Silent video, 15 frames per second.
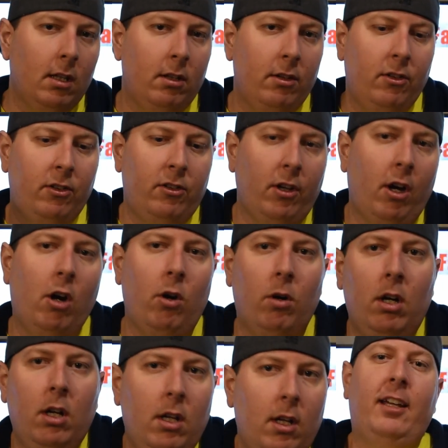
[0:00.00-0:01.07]

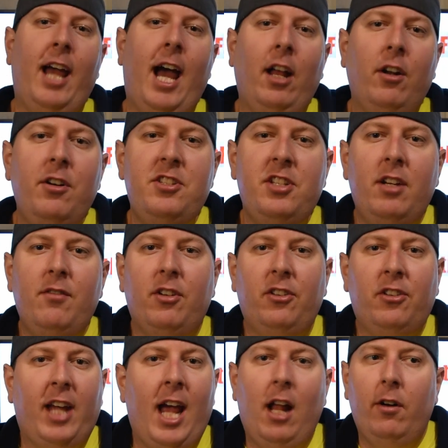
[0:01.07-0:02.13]
So, calories in
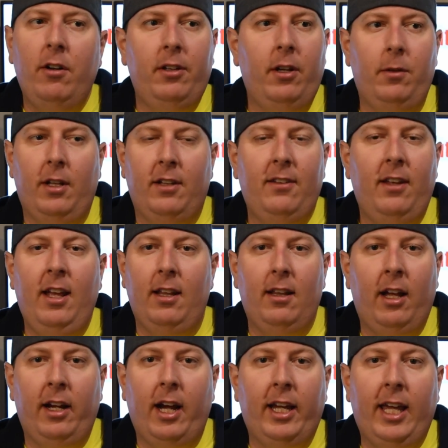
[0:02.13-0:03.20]
versus calories out, that's it.
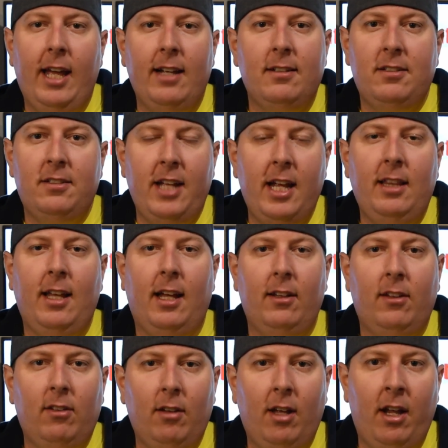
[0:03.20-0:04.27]
Like, I can't state
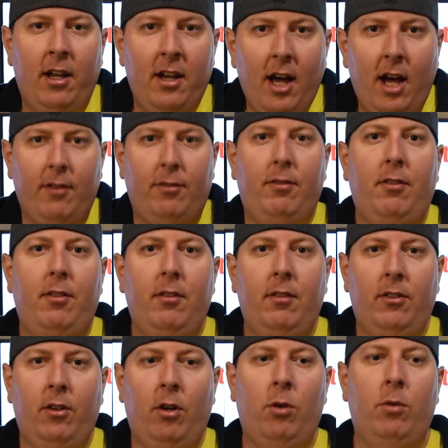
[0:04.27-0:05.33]
that enough.
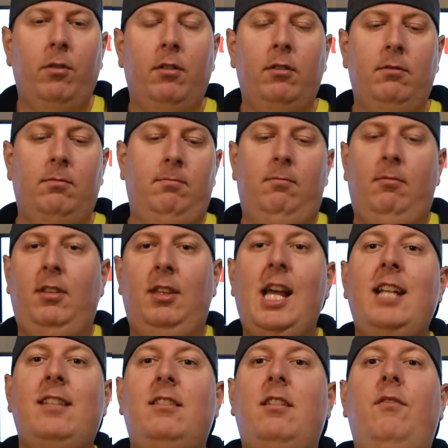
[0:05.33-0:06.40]
So,
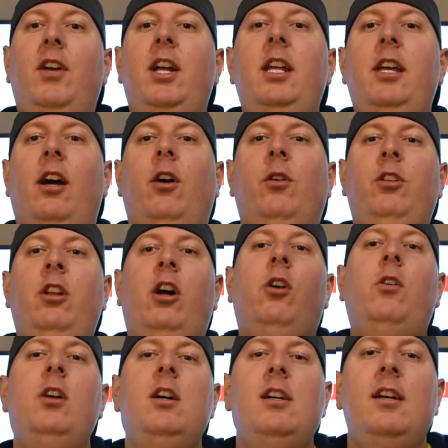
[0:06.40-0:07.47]
that's the video, you
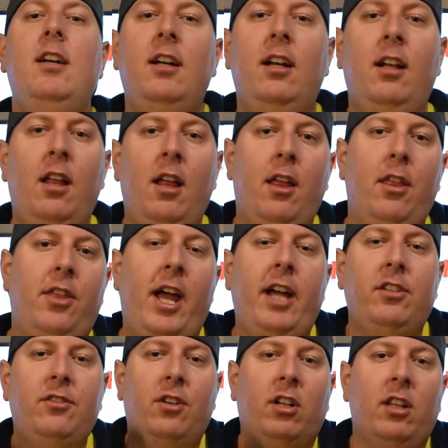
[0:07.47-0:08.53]
know?
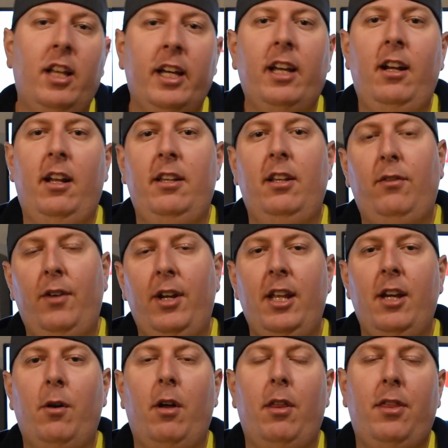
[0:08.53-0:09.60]
Thanks for clicking on this
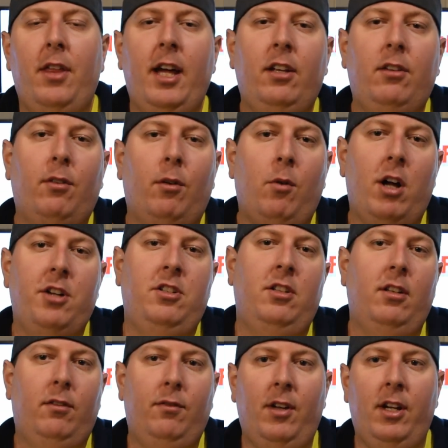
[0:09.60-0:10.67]
video. Thanks for watching
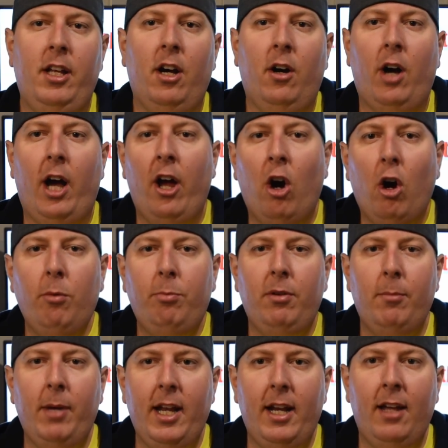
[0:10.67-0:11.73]
this video. I hope
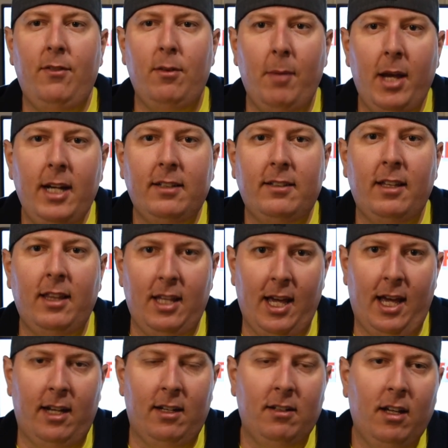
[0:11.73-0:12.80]
if you made it to the
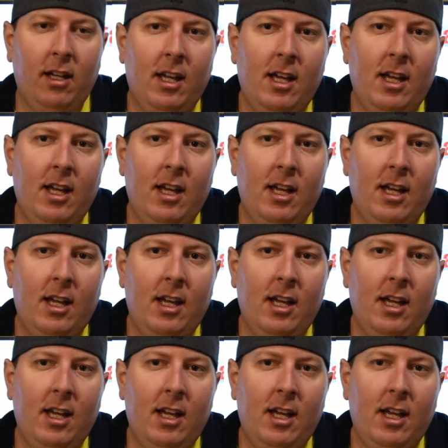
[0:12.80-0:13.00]
end,